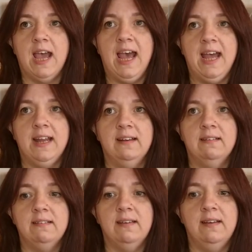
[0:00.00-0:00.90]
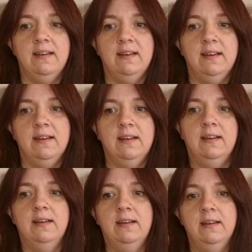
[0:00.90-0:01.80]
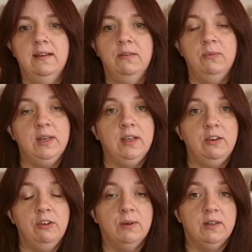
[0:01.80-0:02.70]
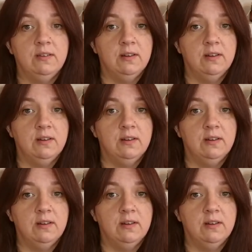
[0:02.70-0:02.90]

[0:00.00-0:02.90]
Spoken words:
and we need new ones.